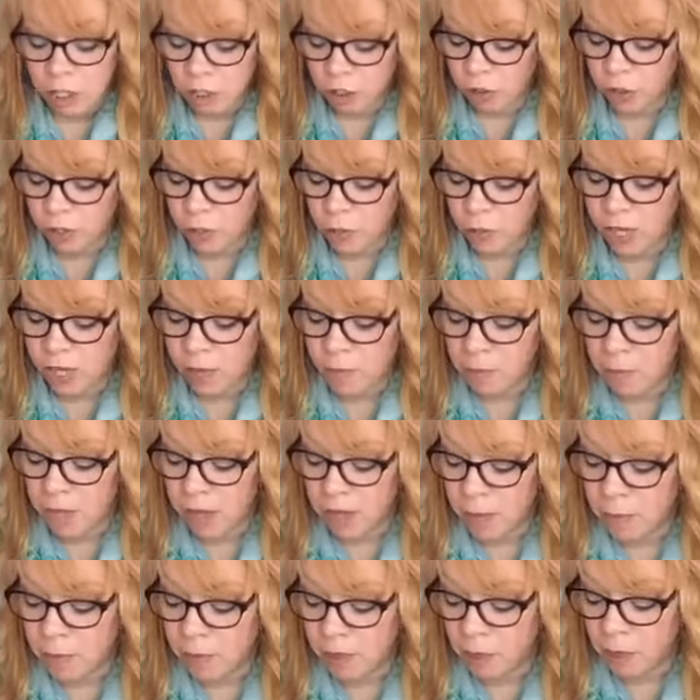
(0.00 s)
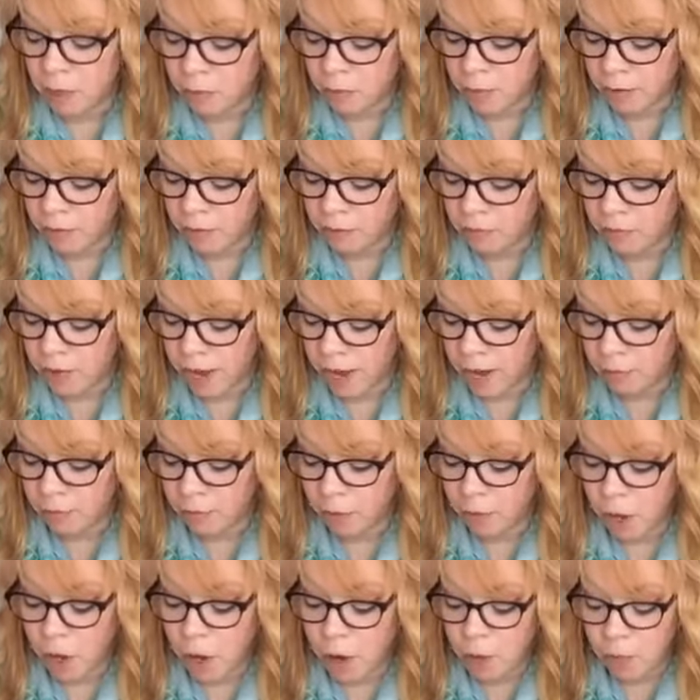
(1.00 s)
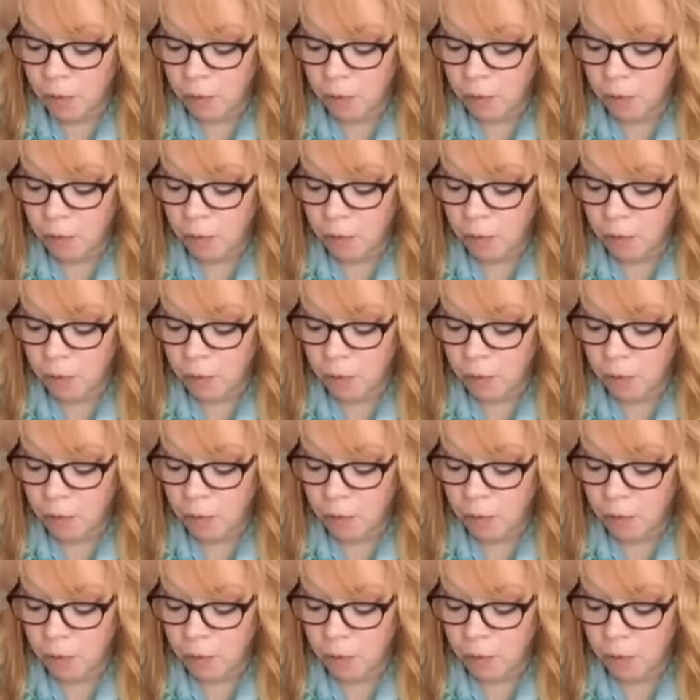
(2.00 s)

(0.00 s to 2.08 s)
so that we can pick up a little bit of fiber.